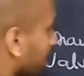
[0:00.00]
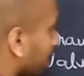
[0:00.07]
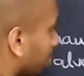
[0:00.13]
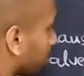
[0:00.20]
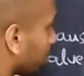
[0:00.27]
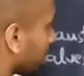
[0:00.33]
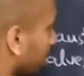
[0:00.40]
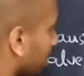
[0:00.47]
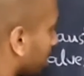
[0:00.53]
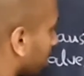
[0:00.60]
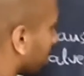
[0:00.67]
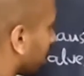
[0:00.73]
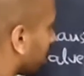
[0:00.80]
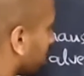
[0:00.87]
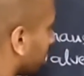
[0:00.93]
here to here,
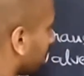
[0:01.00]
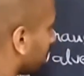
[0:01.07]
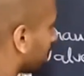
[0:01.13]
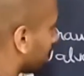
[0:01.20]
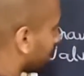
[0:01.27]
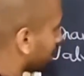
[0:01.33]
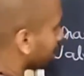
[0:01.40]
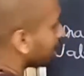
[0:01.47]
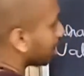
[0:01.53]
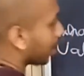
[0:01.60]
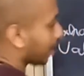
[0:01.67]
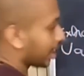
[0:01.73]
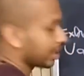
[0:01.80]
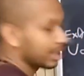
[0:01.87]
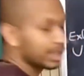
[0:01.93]

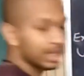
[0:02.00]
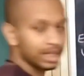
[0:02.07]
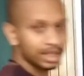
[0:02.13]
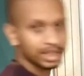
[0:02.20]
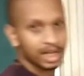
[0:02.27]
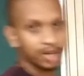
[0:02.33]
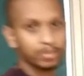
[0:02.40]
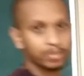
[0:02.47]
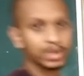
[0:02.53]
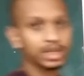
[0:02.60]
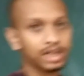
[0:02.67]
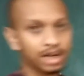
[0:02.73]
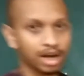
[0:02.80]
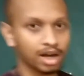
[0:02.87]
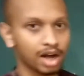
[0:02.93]
and it can
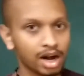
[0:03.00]
be